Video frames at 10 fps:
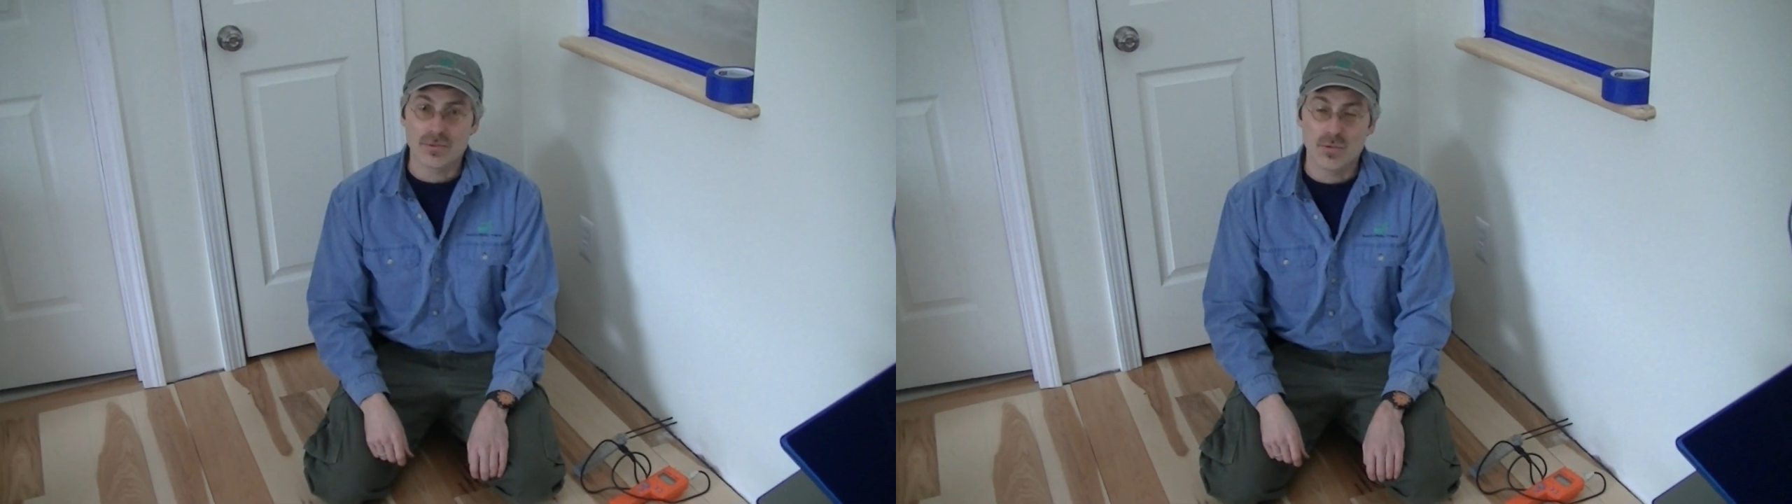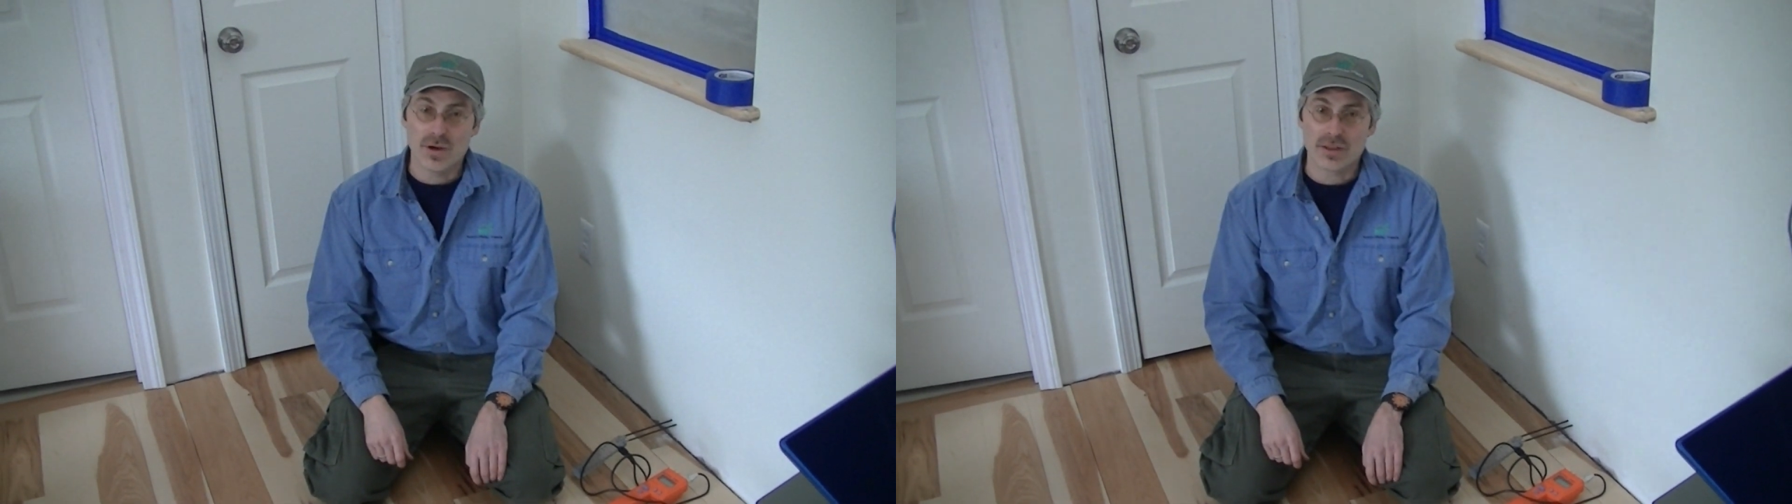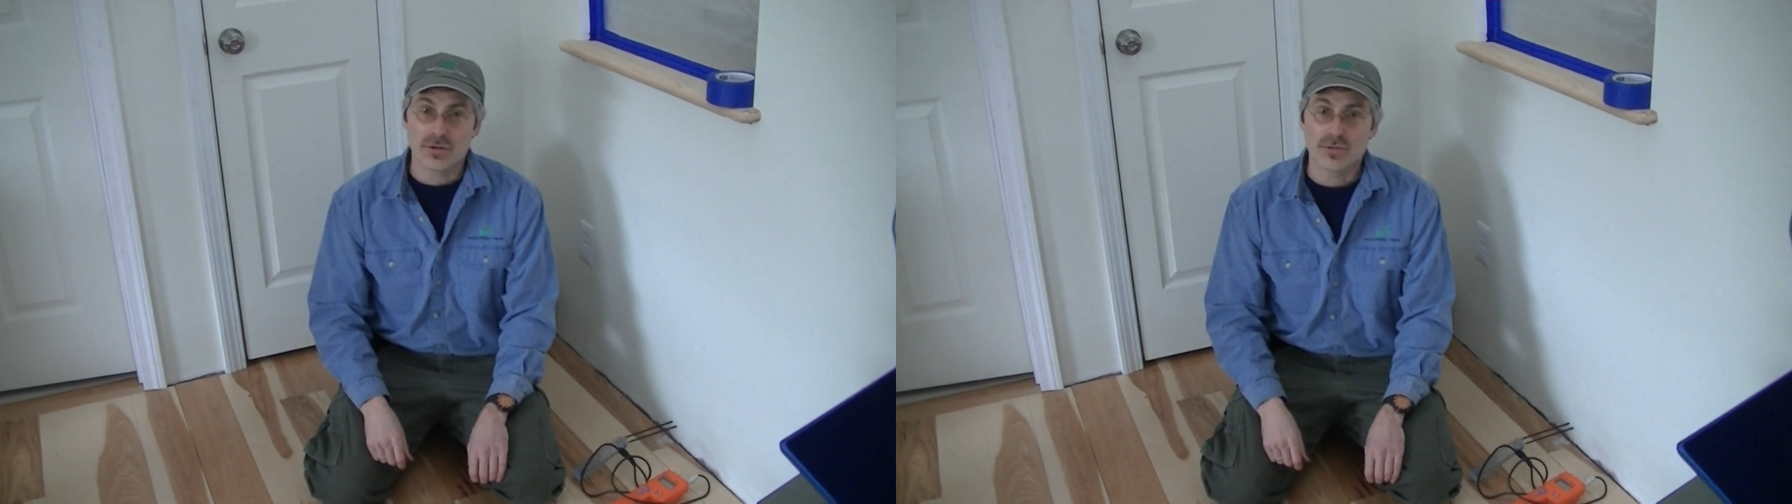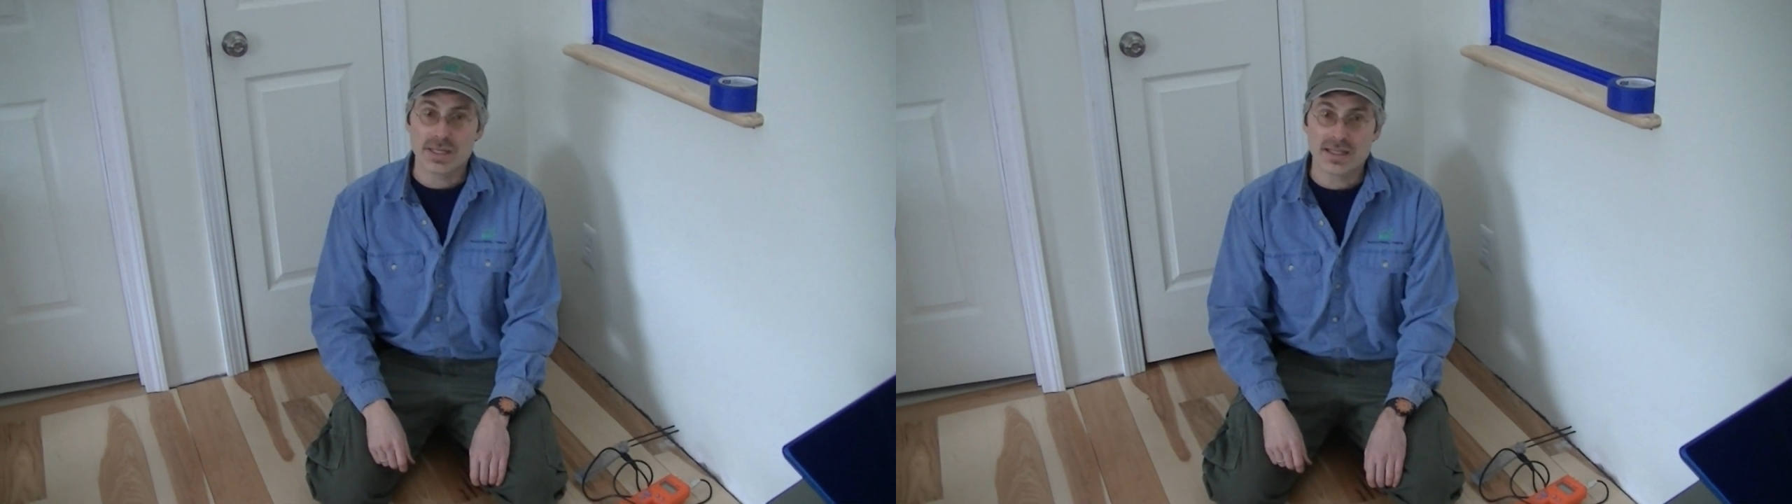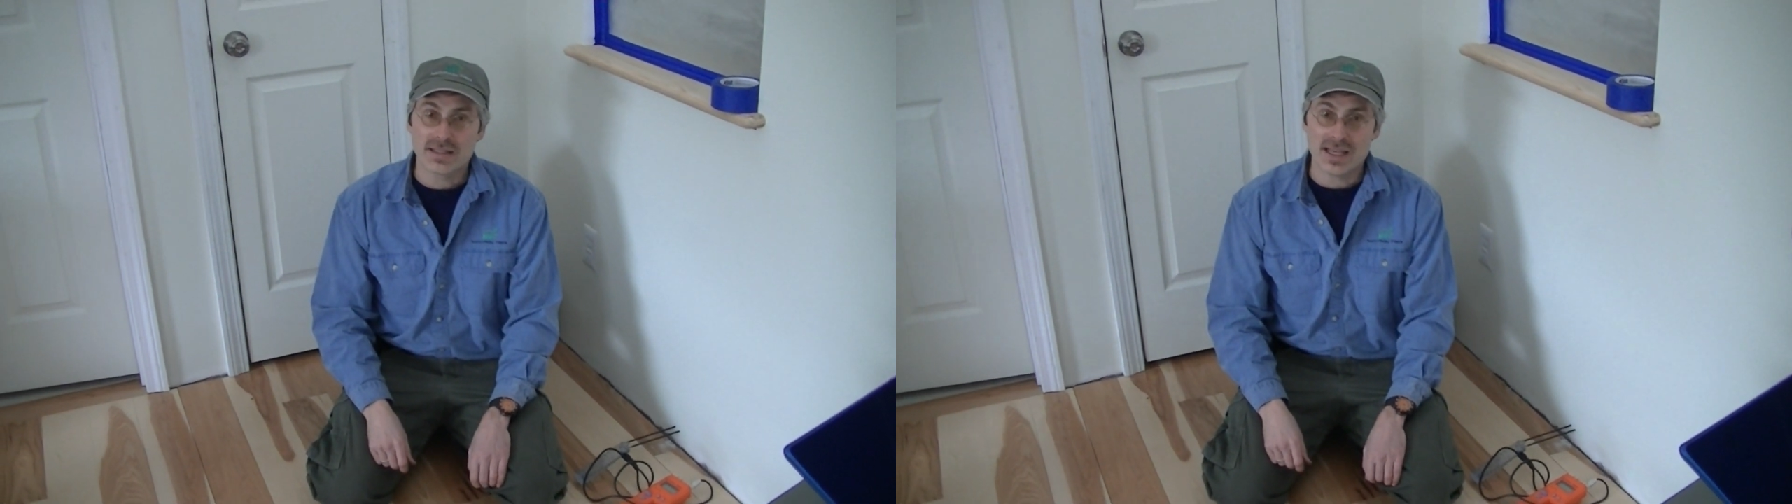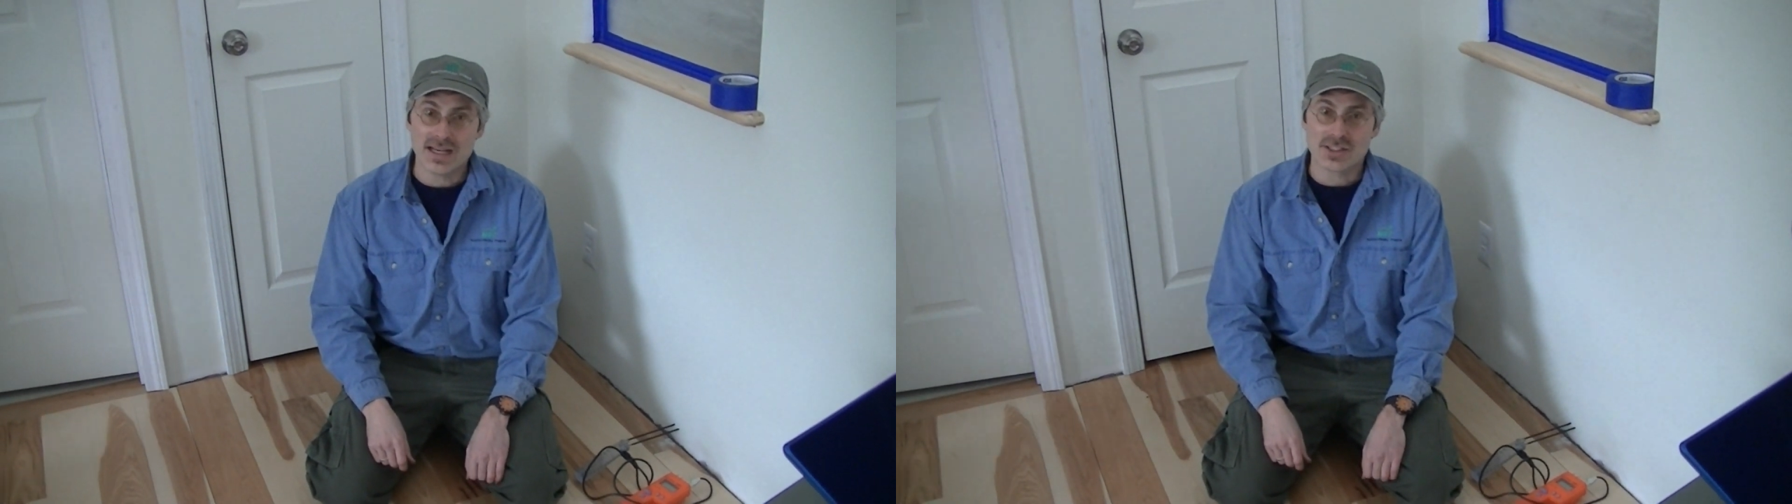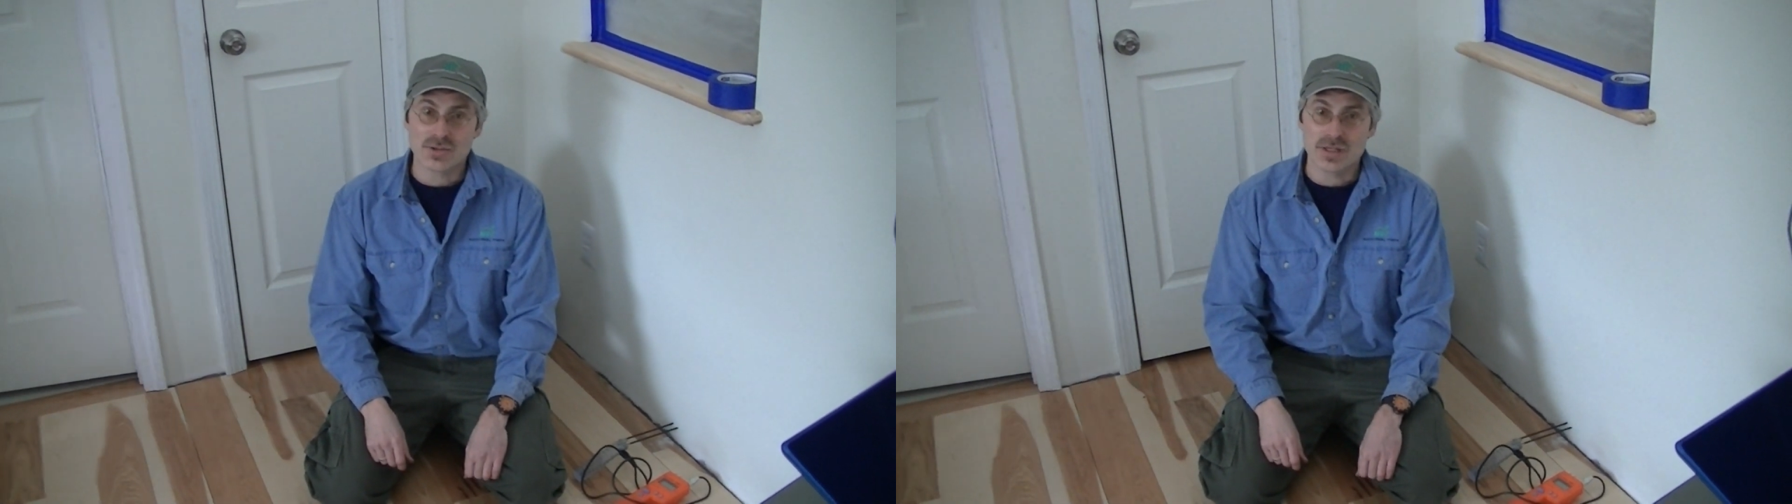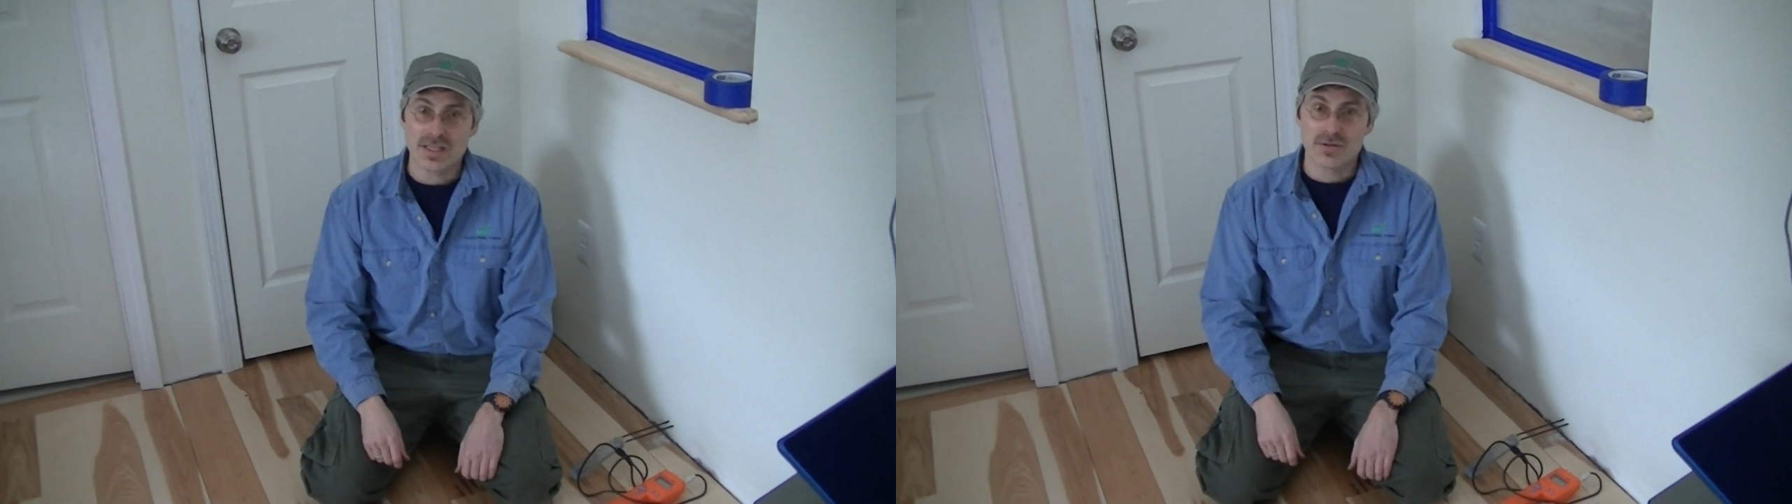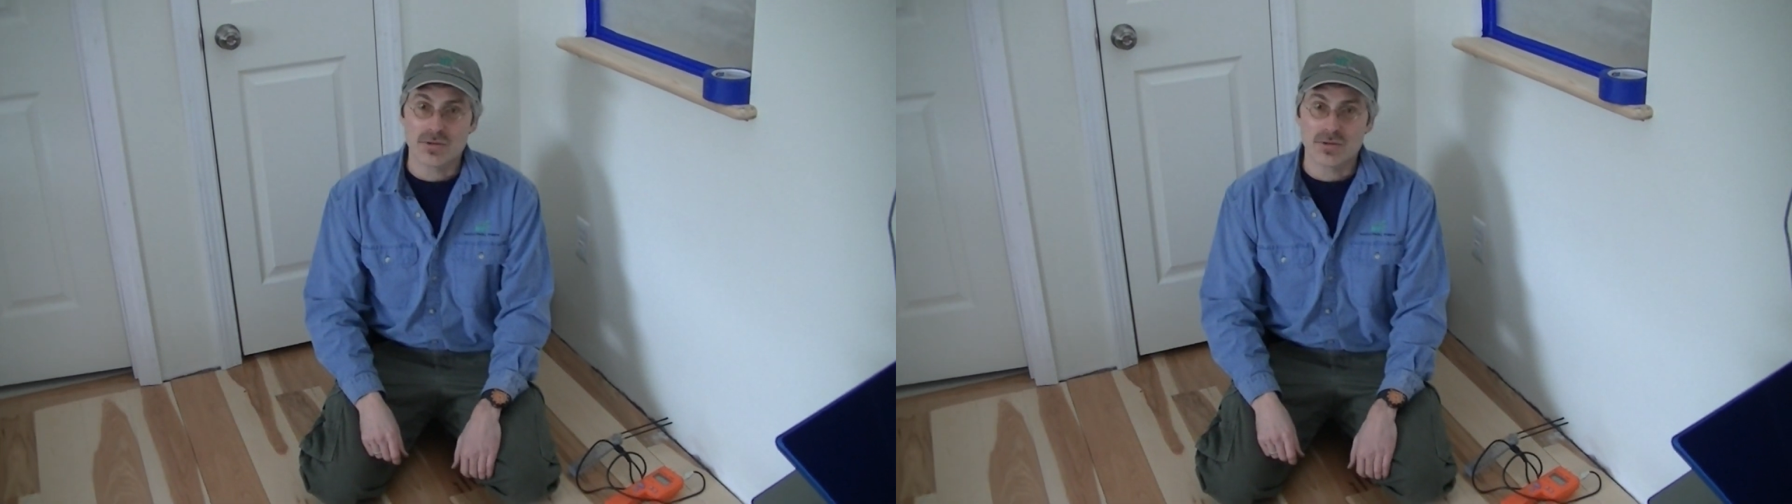weather week last week